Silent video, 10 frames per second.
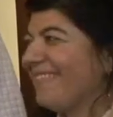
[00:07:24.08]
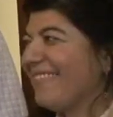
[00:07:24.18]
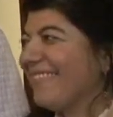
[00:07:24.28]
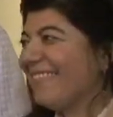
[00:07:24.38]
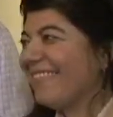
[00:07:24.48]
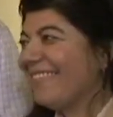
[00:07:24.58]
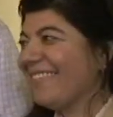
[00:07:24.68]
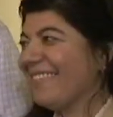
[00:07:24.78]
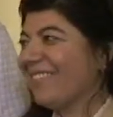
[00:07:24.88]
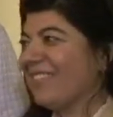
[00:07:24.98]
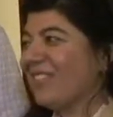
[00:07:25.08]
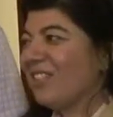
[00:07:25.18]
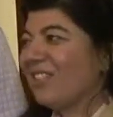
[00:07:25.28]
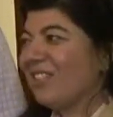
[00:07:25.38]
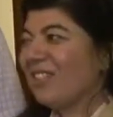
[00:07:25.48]

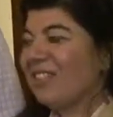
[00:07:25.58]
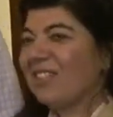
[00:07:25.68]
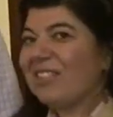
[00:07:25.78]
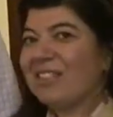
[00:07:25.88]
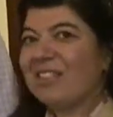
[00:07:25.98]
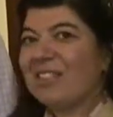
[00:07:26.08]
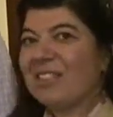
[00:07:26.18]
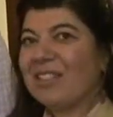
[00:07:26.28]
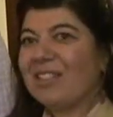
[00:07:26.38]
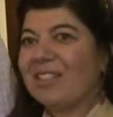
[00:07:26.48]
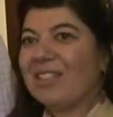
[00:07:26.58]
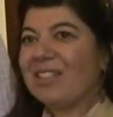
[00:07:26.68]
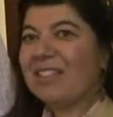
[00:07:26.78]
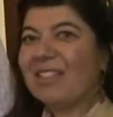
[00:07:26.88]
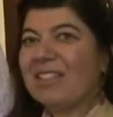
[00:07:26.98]

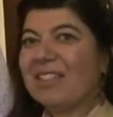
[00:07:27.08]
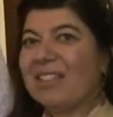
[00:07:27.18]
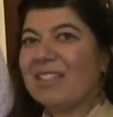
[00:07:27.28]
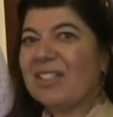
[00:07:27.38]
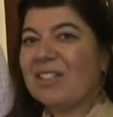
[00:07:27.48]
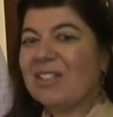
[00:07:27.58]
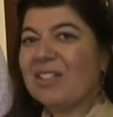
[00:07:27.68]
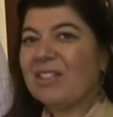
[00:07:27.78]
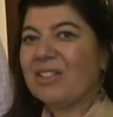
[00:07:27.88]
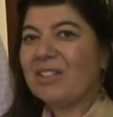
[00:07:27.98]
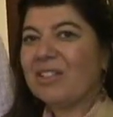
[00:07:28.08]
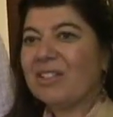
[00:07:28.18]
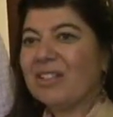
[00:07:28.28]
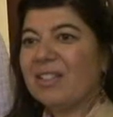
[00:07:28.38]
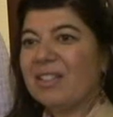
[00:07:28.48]

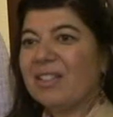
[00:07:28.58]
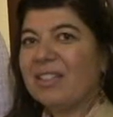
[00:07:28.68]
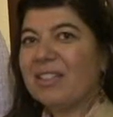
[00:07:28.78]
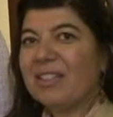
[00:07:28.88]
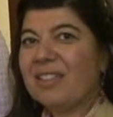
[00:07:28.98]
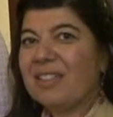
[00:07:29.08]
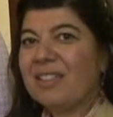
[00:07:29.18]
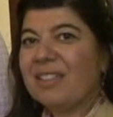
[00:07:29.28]
(silent)